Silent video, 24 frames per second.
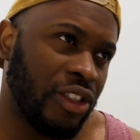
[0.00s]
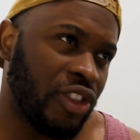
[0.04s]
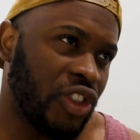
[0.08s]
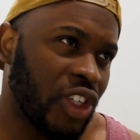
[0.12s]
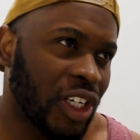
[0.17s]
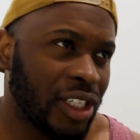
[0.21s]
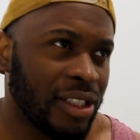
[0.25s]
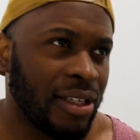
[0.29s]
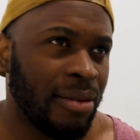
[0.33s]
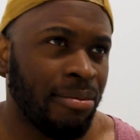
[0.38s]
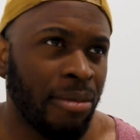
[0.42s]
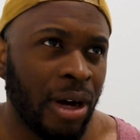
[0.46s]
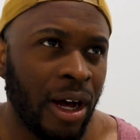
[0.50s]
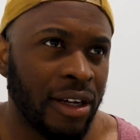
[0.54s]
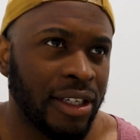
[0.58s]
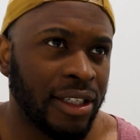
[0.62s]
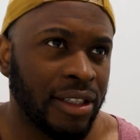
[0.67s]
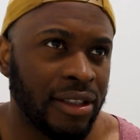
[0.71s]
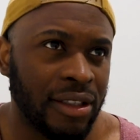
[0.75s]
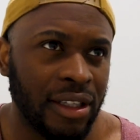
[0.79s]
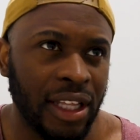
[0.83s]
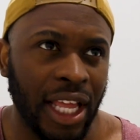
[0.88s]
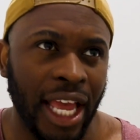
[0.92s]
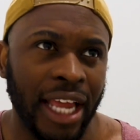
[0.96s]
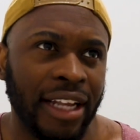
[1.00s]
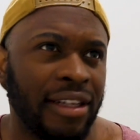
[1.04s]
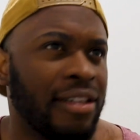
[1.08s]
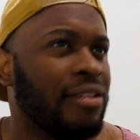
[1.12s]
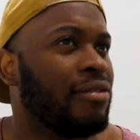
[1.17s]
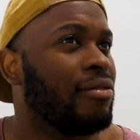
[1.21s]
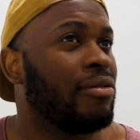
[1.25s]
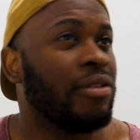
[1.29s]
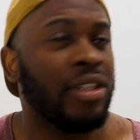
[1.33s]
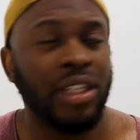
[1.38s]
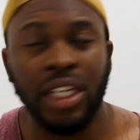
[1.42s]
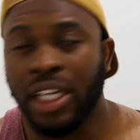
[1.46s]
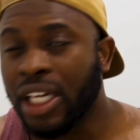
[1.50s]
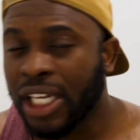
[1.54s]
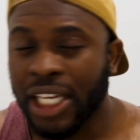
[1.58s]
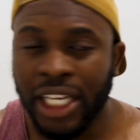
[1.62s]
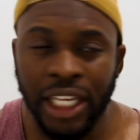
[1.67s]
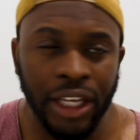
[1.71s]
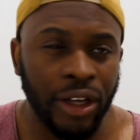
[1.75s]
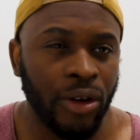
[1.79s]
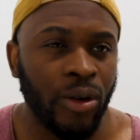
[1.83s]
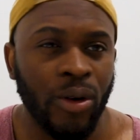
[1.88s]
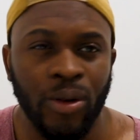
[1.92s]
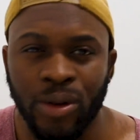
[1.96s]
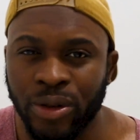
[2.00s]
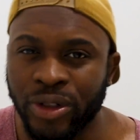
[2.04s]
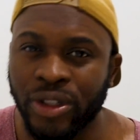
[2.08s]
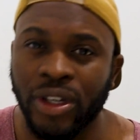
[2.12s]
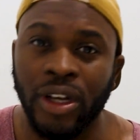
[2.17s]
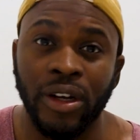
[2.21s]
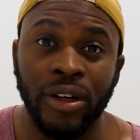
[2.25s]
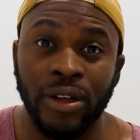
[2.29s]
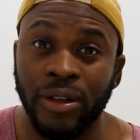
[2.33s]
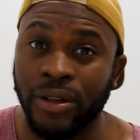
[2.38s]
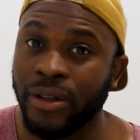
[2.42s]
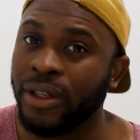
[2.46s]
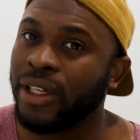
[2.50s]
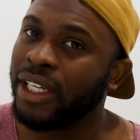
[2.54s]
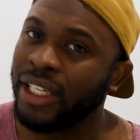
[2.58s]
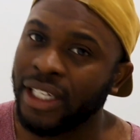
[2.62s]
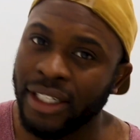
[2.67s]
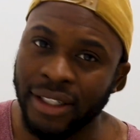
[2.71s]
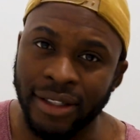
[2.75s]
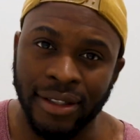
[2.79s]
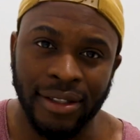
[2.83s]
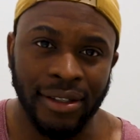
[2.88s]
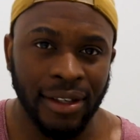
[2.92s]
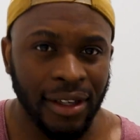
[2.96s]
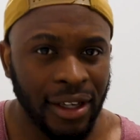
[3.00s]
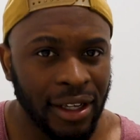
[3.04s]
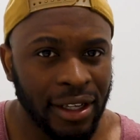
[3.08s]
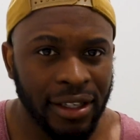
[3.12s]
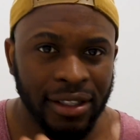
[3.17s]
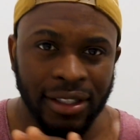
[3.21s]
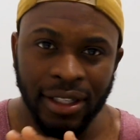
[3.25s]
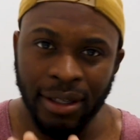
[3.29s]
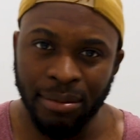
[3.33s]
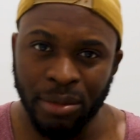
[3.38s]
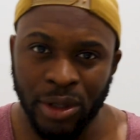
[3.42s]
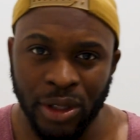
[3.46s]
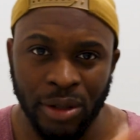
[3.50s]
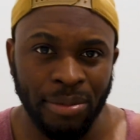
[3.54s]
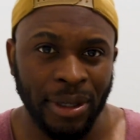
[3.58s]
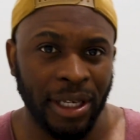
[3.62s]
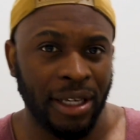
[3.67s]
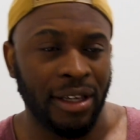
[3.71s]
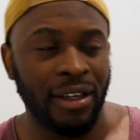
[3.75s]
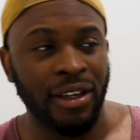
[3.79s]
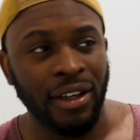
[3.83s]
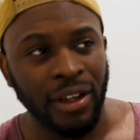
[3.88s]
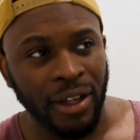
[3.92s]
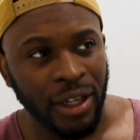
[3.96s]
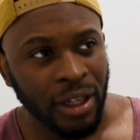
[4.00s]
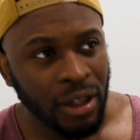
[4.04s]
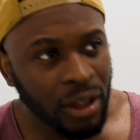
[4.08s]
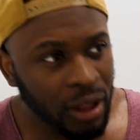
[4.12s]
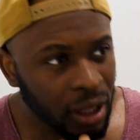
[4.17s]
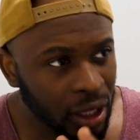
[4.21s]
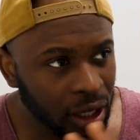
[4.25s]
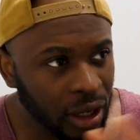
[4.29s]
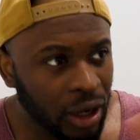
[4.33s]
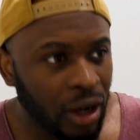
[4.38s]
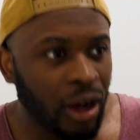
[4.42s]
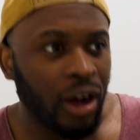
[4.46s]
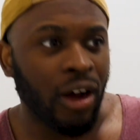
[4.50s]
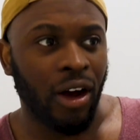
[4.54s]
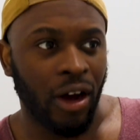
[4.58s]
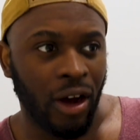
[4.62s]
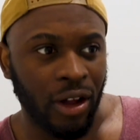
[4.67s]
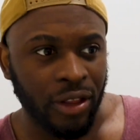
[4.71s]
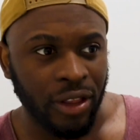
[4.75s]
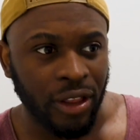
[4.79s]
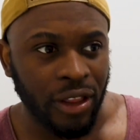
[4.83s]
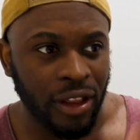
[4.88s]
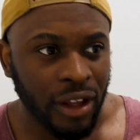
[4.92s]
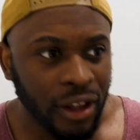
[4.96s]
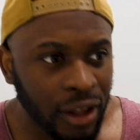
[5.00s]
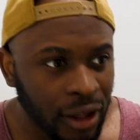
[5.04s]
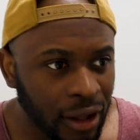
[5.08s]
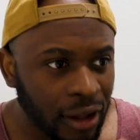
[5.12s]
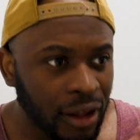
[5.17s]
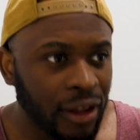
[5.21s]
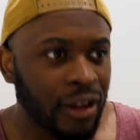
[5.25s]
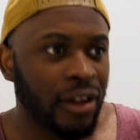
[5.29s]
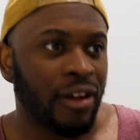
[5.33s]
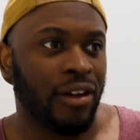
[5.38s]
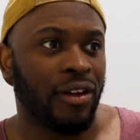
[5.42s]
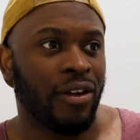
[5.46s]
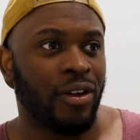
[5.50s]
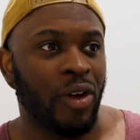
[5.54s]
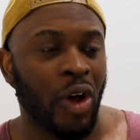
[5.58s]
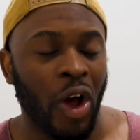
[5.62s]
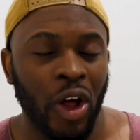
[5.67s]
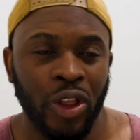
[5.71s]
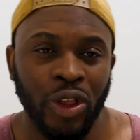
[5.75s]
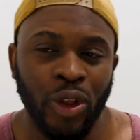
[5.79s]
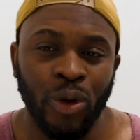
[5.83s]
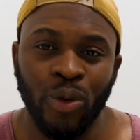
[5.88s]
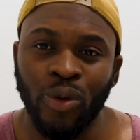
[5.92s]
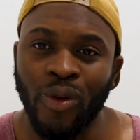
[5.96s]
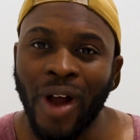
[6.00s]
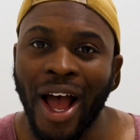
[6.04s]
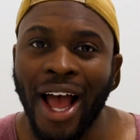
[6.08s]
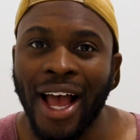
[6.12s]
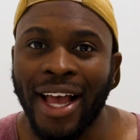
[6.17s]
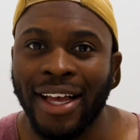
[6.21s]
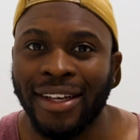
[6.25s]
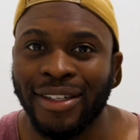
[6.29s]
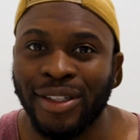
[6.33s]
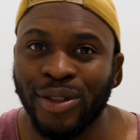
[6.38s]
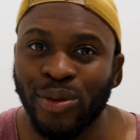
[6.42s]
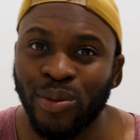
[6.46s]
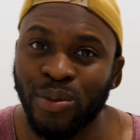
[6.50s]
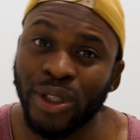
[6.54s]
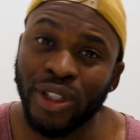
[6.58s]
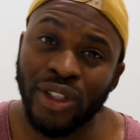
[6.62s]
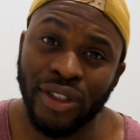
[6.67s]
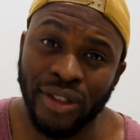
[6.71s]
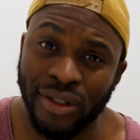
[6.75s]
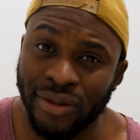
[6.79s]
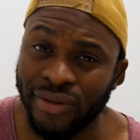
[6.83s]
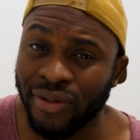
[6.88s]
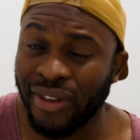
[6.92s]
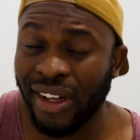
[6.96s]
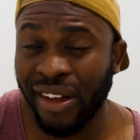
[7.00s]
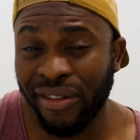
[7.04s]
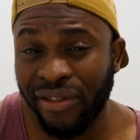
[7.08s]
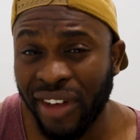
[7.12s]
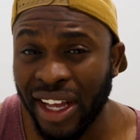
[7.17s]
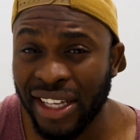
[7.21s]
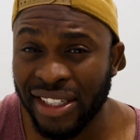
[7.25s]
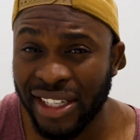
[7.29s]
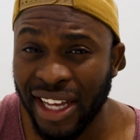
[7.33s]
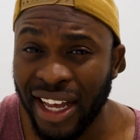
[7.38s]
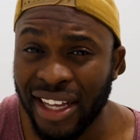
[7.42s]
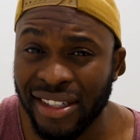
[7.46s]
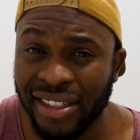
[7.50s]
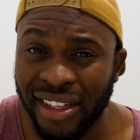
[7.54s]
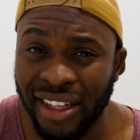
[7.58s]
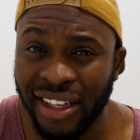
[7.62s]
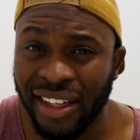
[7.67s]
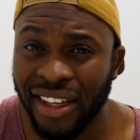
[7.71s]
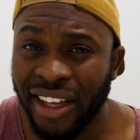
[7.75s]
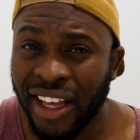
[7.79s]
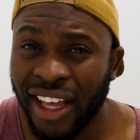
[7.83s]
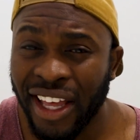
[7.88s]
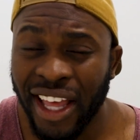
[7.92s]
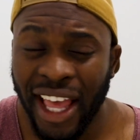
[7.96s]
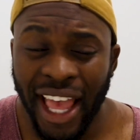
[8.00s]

Jesse Markin, and he seems to be on the rise, which is fantastic.